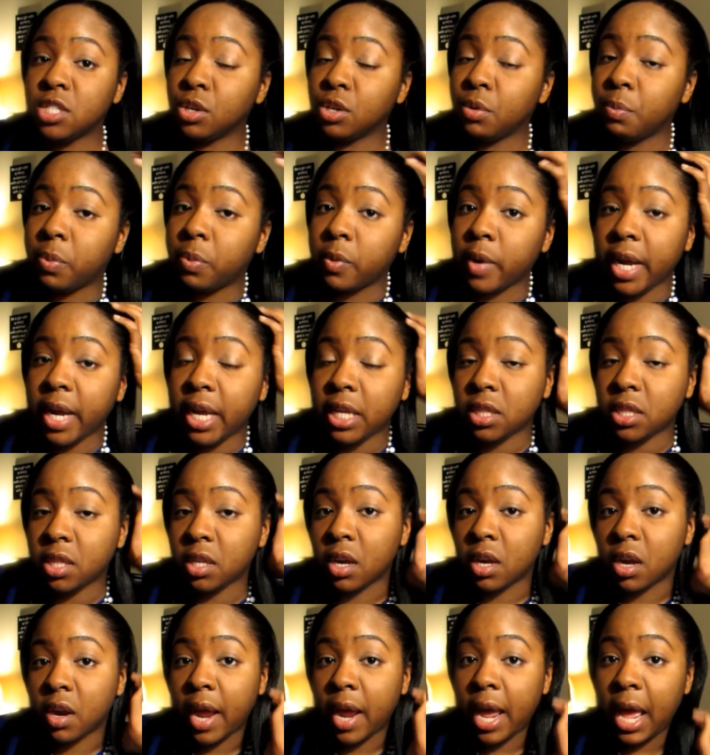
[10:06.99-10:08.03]
they'll braid
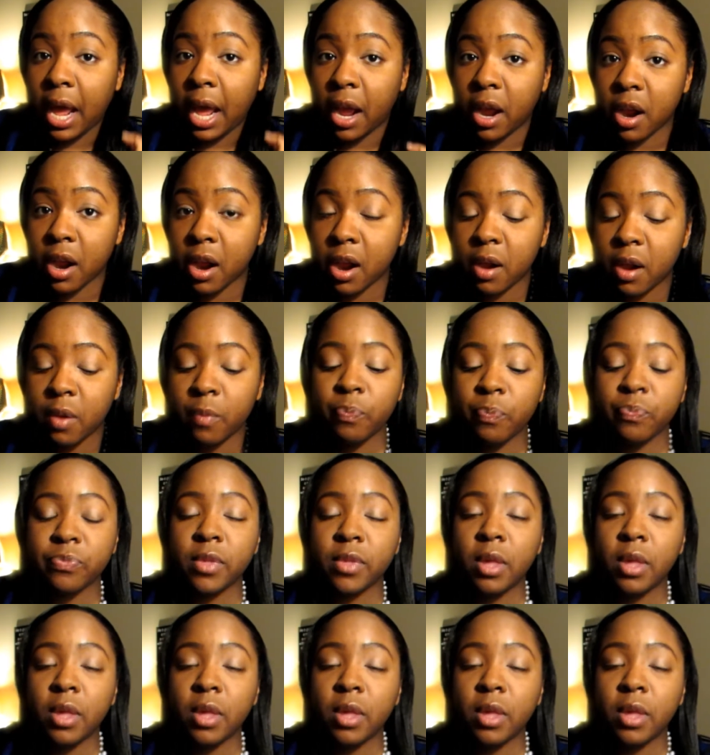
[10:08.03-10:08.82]
their hair,